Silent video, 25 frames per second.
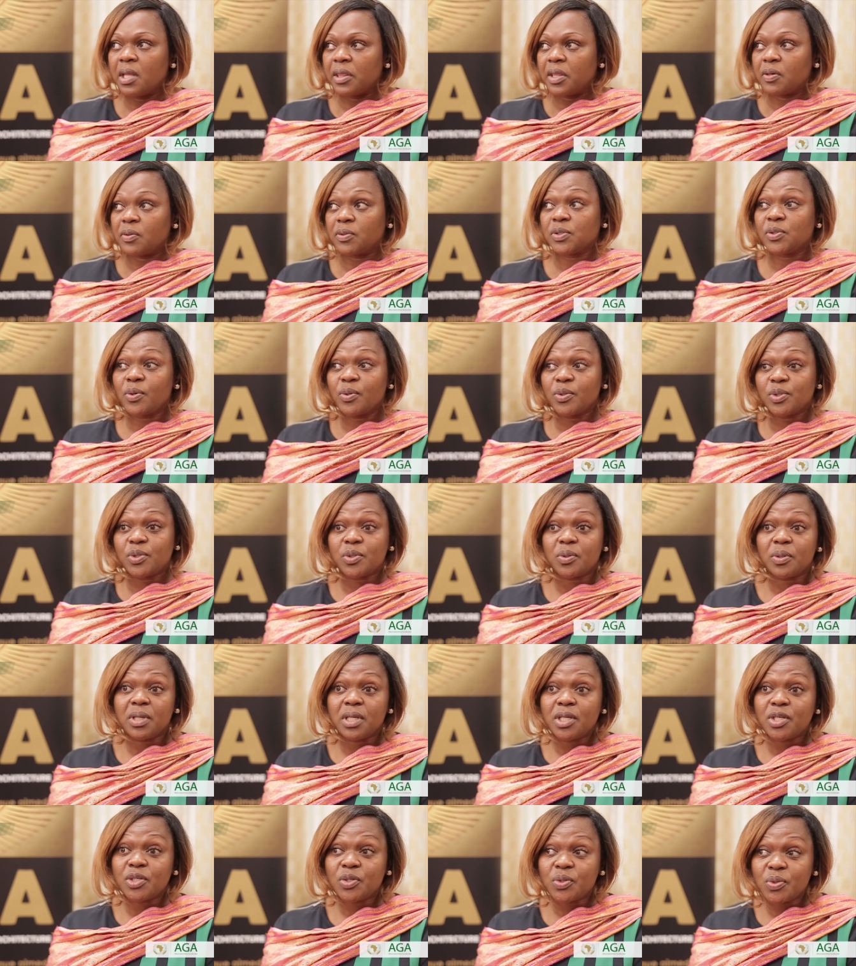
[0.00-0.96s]
There was
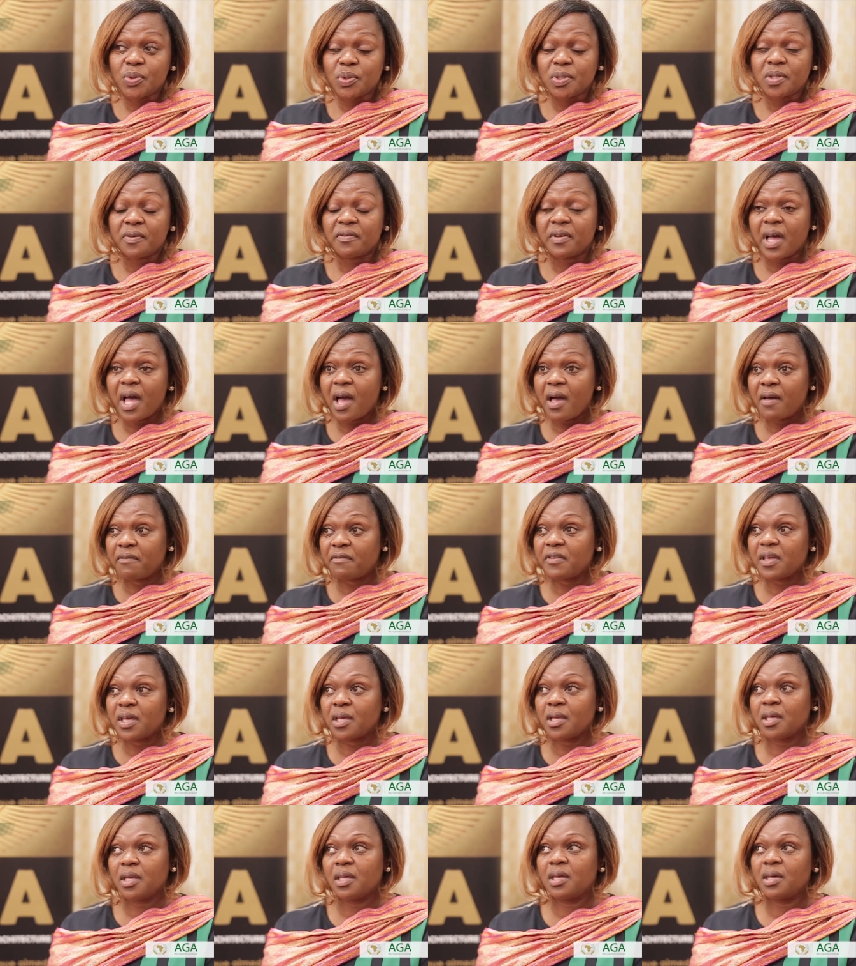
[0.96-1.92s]
also issues of
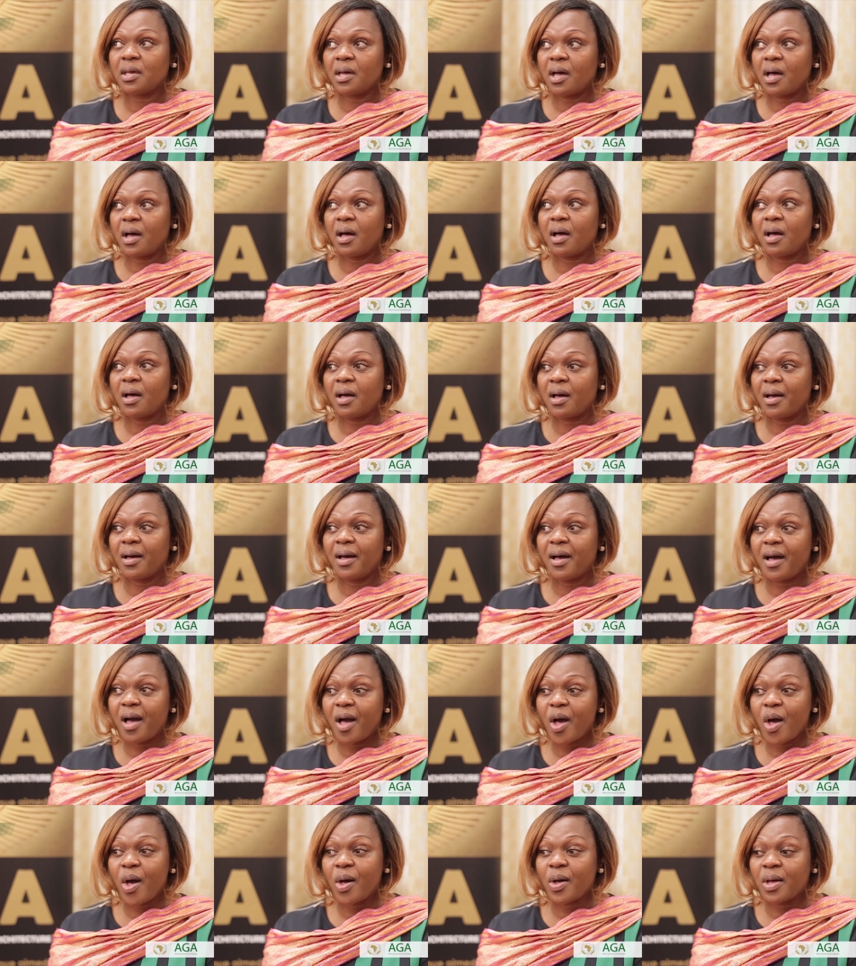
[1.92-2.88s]
having
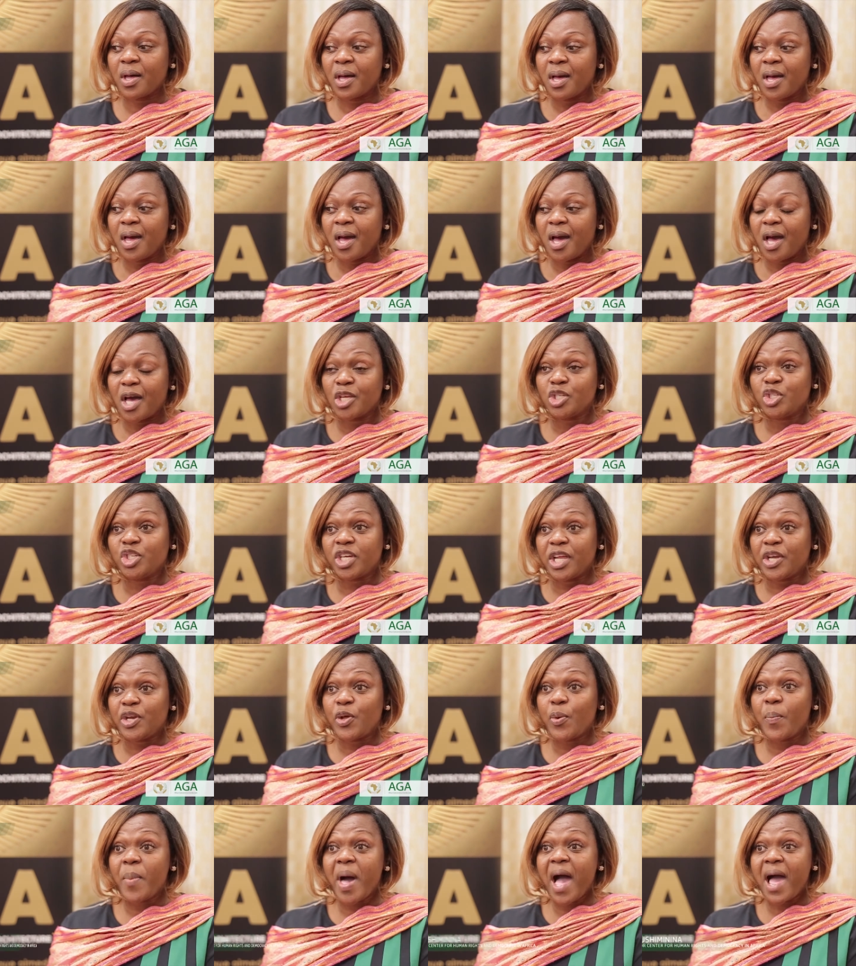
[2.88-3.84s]
a
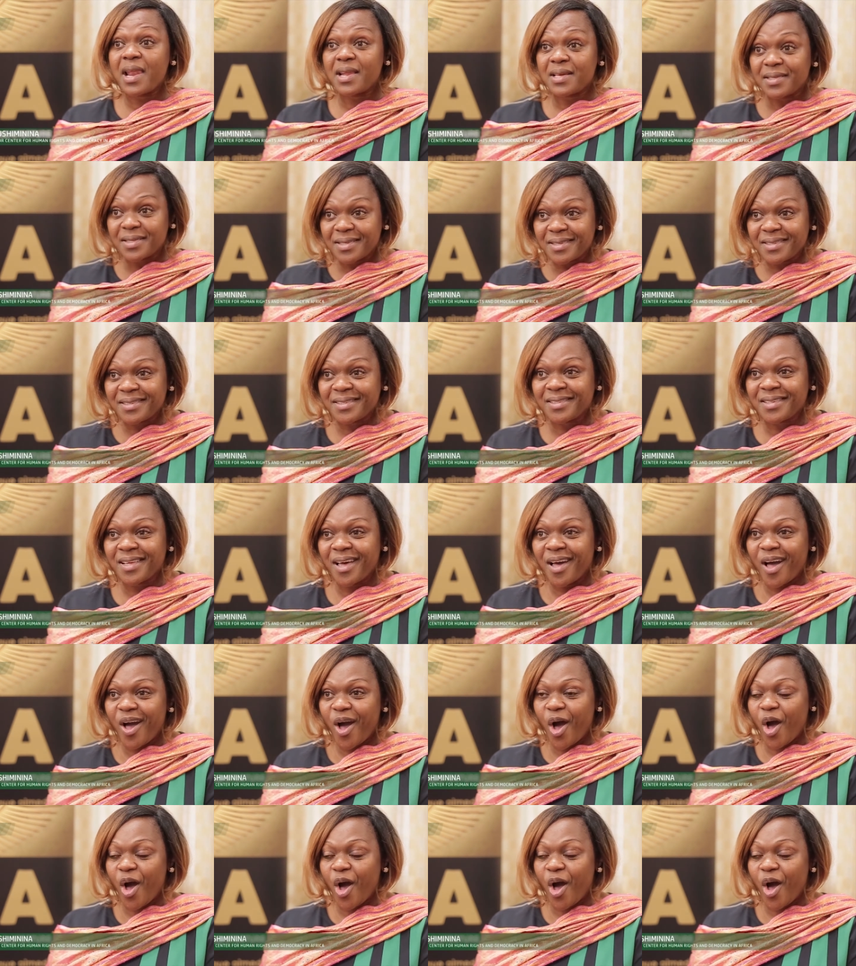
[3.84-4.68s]
gender balance